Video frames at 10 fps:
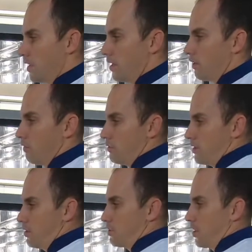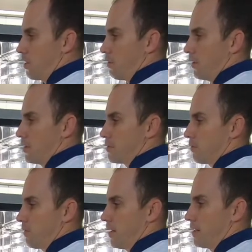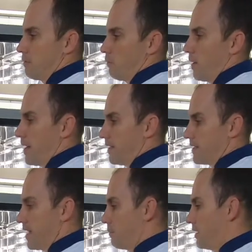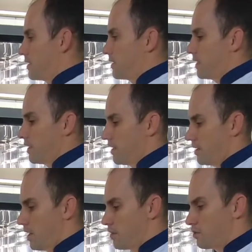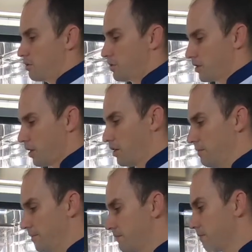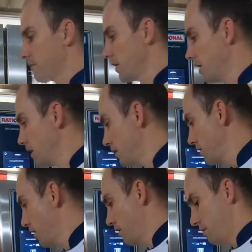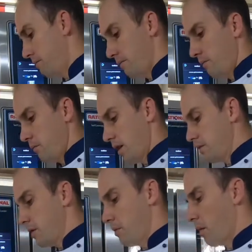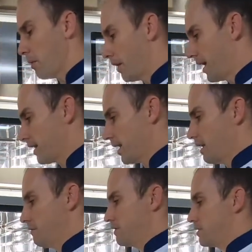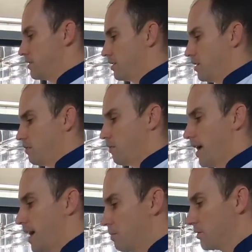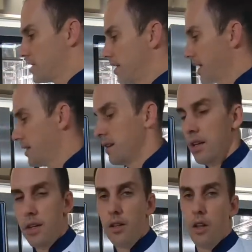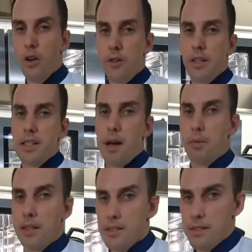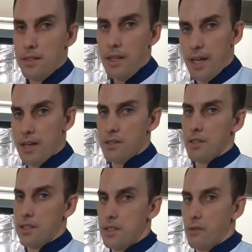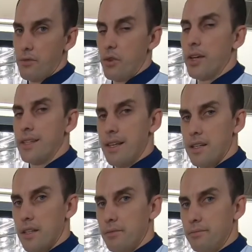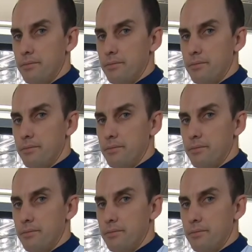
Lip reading: It'll also show you on the screen where the tablets are due to go. So once we pop on our gloves, we're able to then load the tablets into the Self-Cooking Centre.